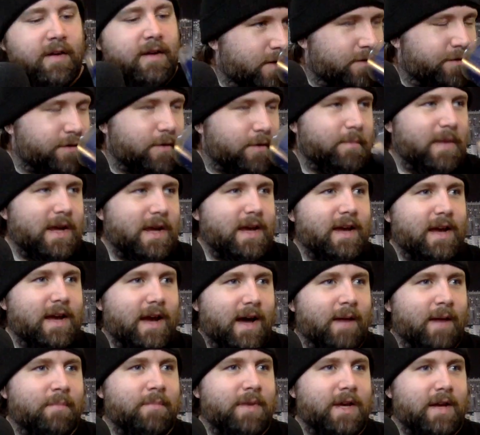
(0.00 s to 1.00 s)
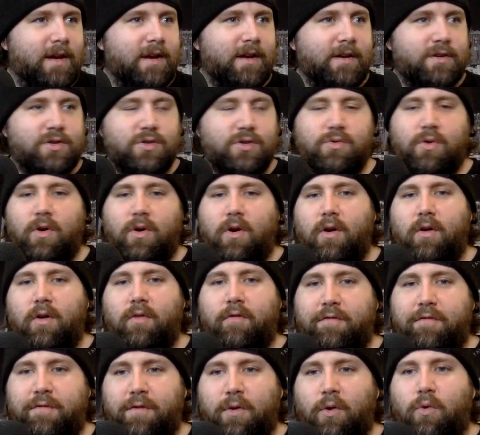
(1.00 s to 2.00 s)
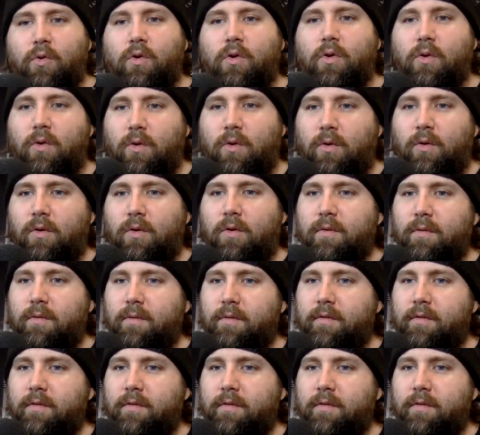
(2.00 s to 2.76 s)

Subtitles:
For me, I'm getting strong floral